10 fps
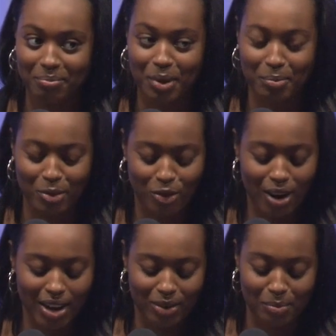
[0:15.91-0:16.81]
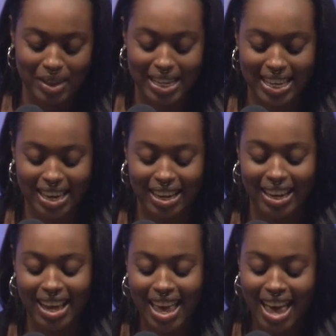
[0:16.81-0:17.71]
But before I
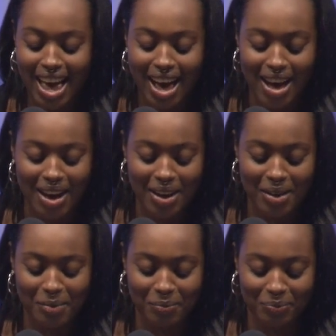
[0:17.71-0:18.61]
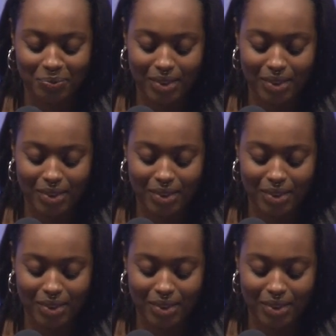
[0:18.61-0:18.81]
begin, um,